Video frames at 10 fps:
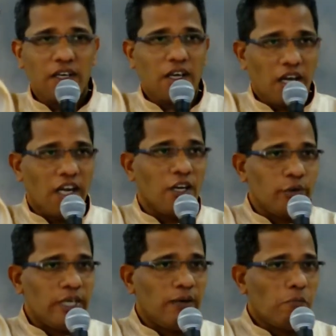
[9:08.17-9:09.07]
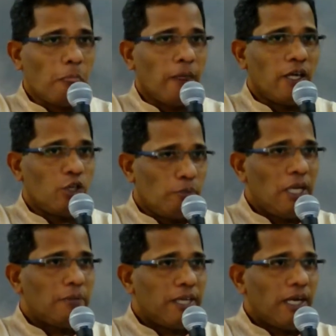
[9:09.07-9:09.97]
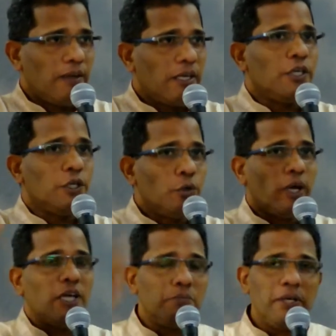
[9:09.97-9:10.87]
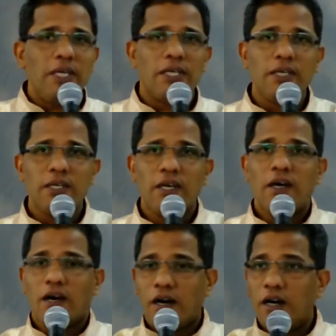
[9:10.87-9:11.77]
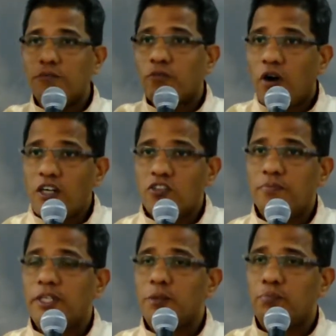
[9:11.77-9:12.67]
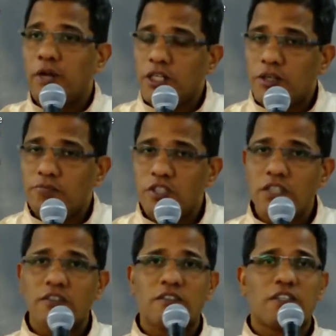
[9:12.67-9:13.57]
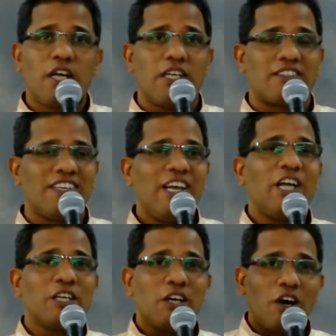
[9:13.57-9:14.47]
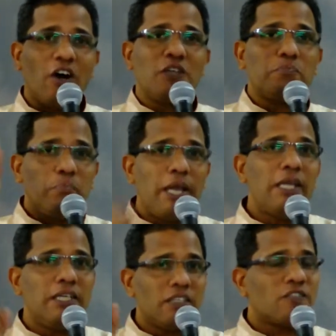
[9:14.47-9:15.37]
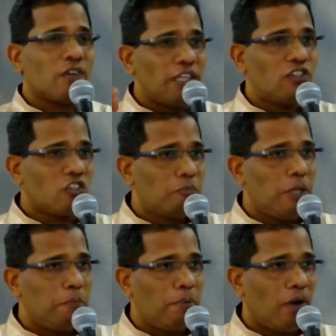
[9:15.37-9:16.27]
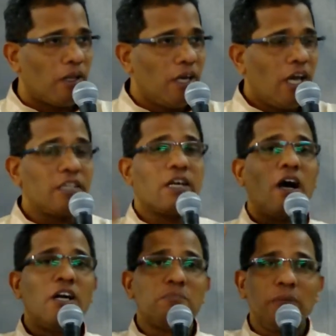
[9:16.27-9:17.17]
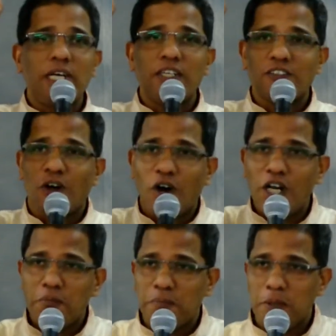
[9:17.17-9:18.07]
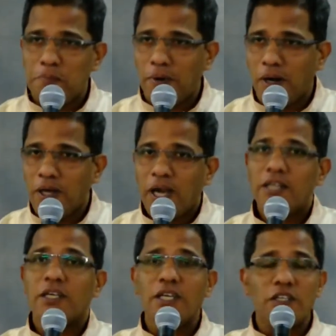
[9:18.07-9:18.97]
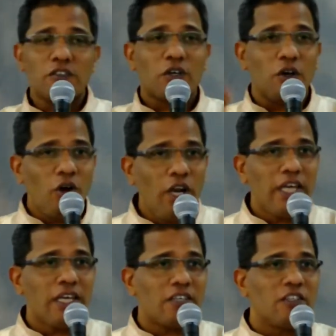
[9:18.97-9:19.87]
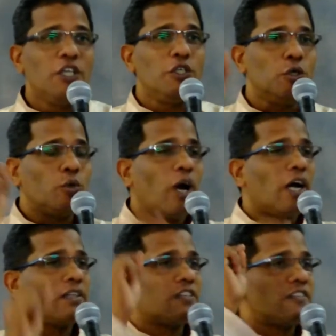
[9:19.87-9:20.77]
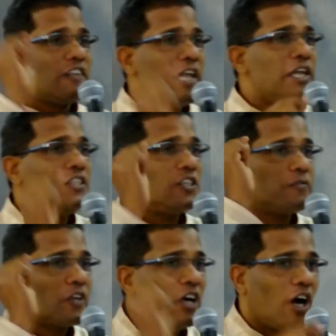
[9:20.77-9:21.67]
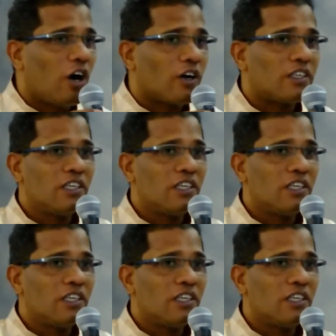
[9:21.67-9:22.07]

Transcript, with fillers: Hallelujah. You believe that? You and me are washed by the blood of Jesus Christ, and God made us righteous people, and God made us holy people, and He is calling us, you are the saint of God.